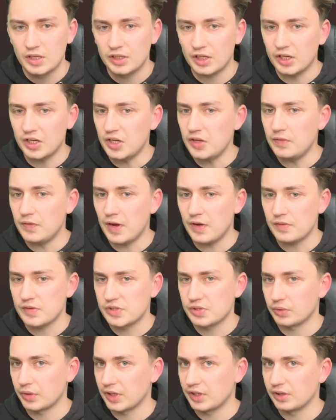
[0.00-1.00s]
Knight e5
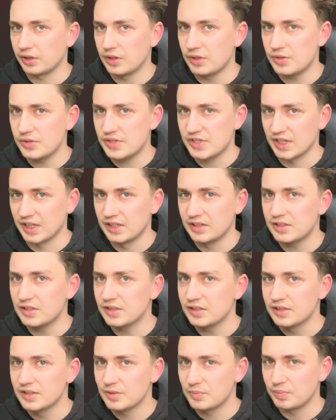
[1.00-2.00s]
is already
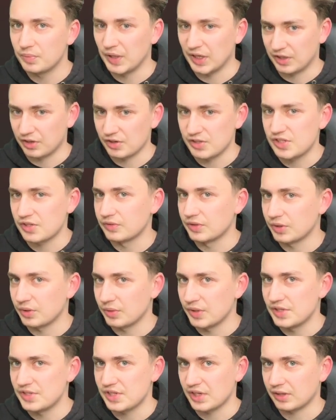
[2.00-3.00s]
losing because of the
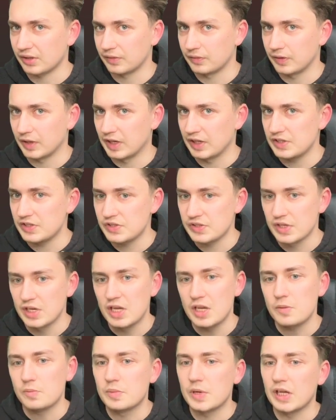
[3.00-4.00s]
queen sacrifice,
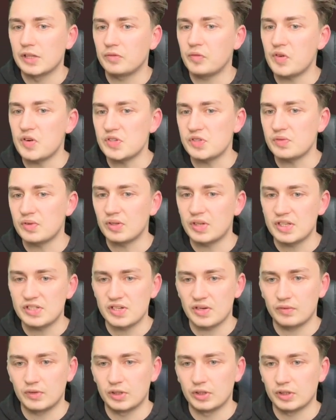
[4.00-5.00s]
but first of all,
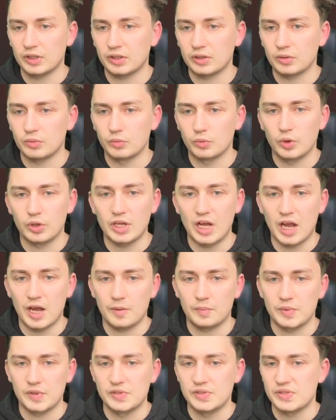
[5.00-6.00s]
let's have a look what
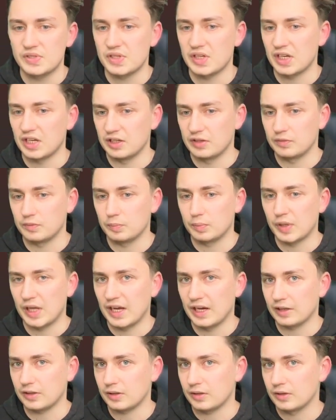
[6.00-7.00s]
happens if
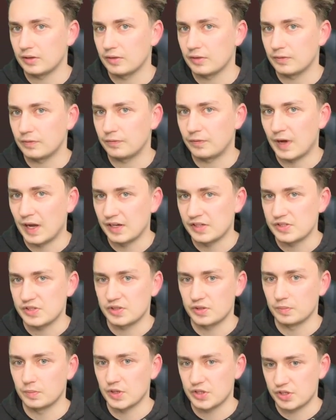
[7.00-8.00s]
black
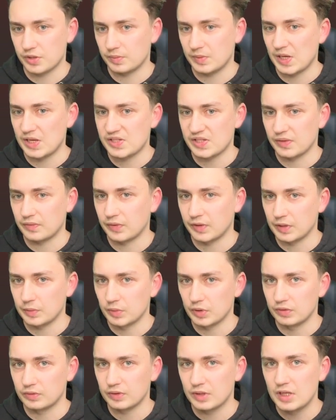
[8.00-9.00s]
finds the bishop takes f3
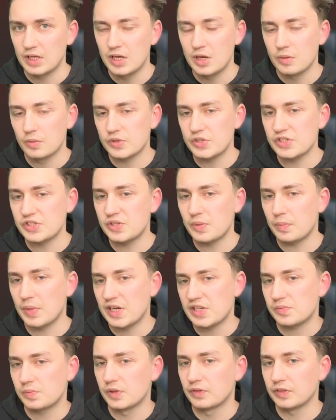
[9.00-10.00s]
move, which is the
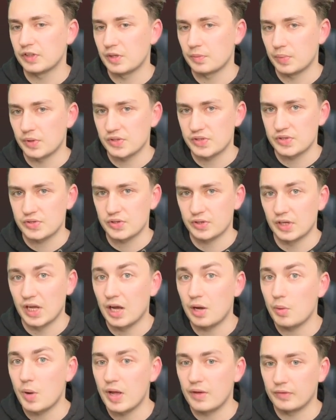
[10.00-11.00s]
best move in the position.
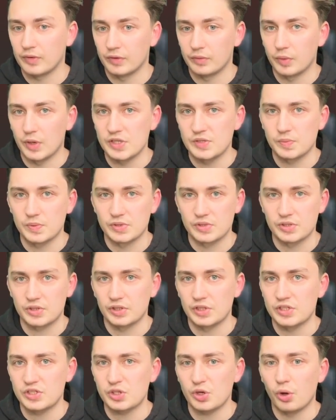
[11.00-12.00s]
However, white's
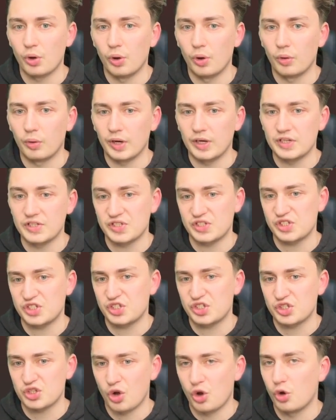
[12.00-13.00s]
position is already
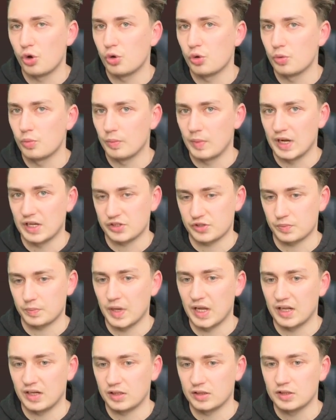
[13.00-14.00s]
so much
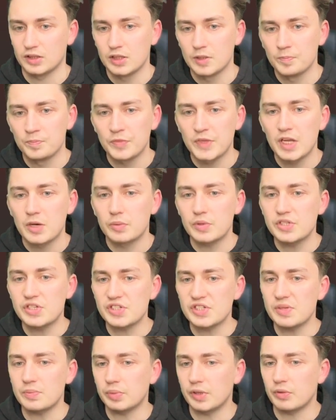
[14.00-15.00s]
better. We
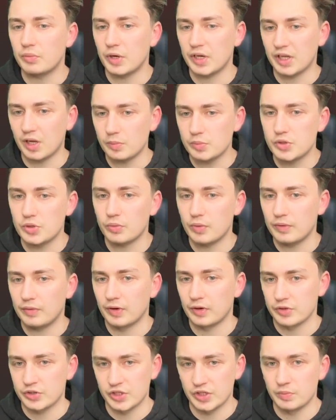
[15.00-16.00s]
just simply recapture with
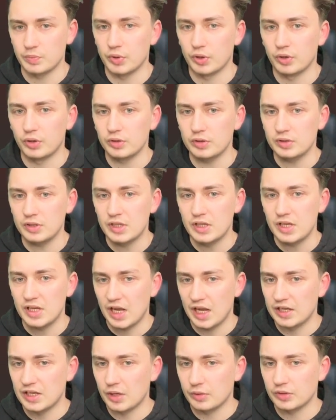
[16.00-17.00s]
our g-pawn,
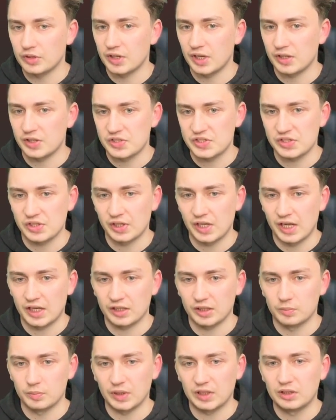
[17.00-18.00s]
and now the knight is still
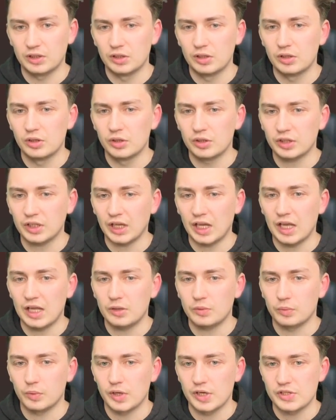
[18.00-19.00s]
hanging. But look
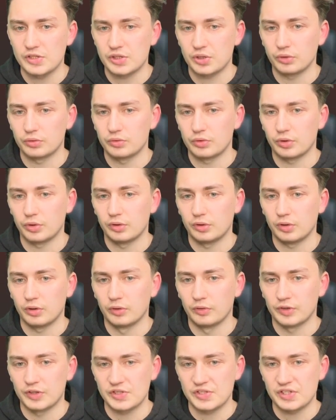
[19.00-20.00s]
at white's control
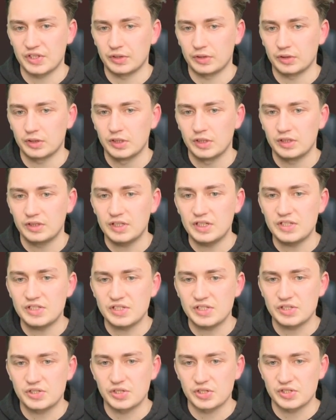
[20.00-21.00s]
over the center.
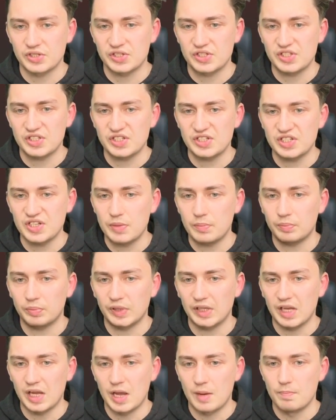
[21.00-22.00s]
This is just
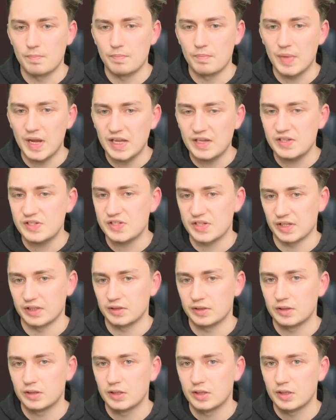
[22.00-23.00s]
simply
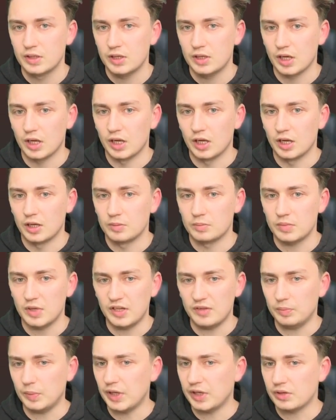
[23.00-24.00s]
amazing.
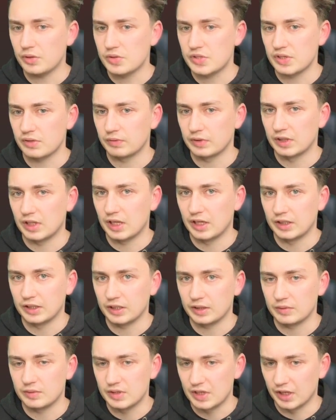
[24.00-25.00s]
If black goes something
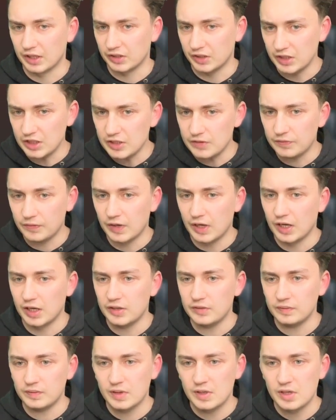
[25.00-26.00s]
like knight
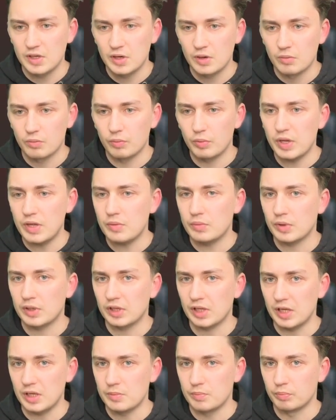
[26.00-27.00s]
e5, we
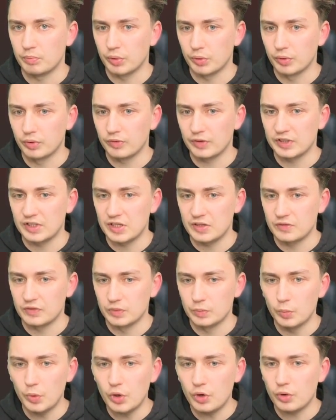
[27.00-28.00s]
will improve it
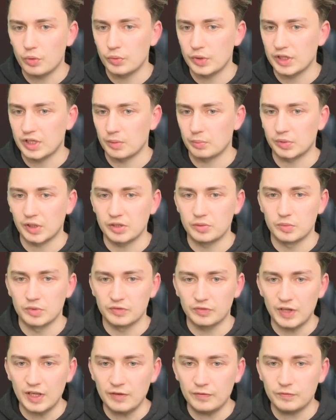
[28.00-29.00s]
even more. We can play the
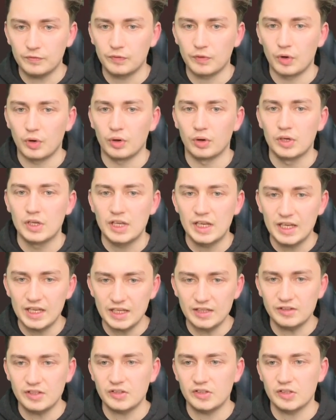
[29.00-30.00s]
move f4,
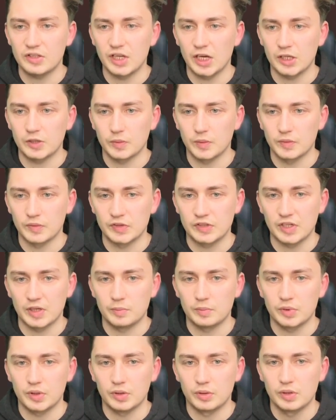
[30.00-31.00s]
hitting the knight with a
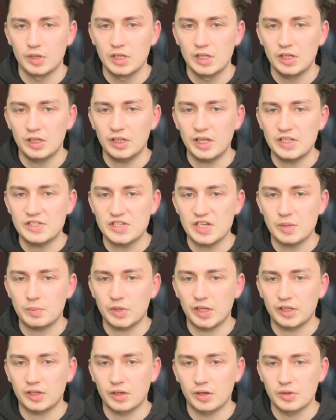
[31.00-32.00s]
tempo. Let's say
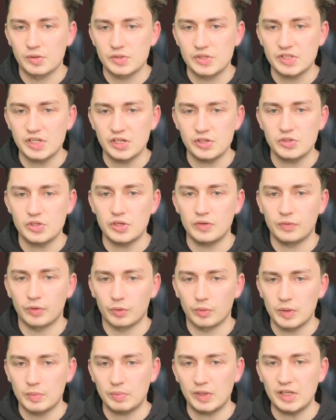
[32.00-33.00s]
black goes knight
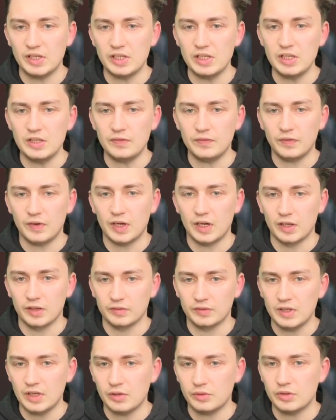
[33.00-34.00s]
g4, we play
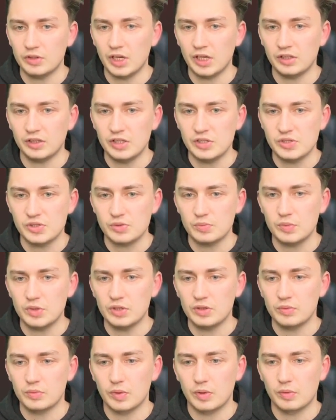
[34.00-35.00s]
e5. Now the knight needs to
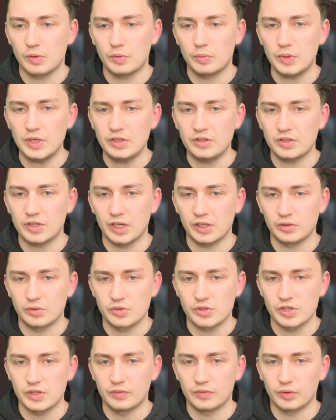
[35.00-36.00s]
move, we will win the knight
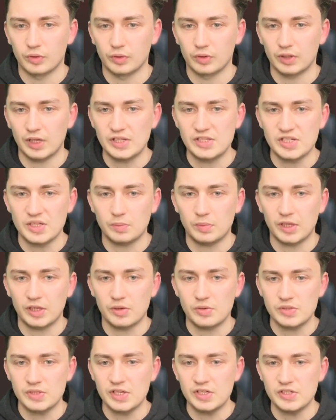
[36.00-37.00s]
on g4. Let's say black
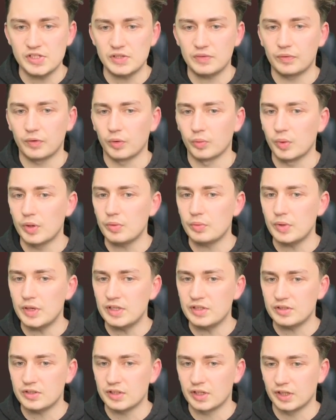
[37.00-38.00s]
goes knight c4, we
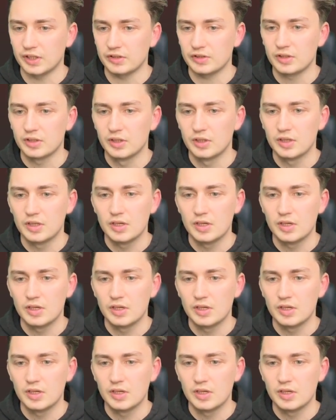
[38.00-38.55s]
win the knight.